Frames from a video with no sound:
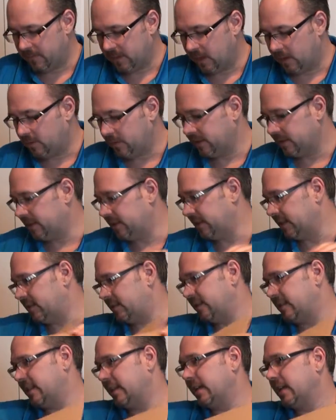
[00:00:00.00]
Well, this is
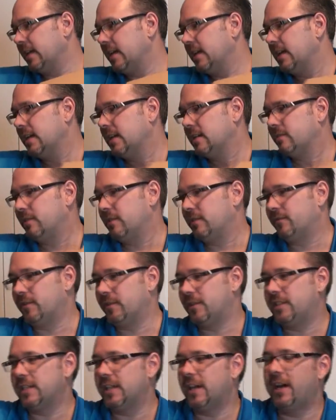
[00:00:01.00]
interesting. For the
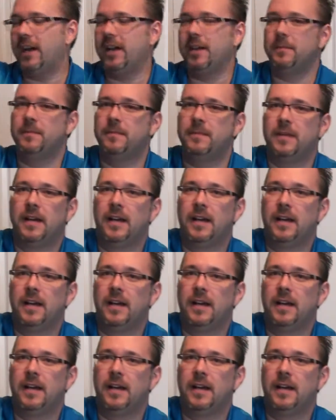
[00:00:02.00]
first time,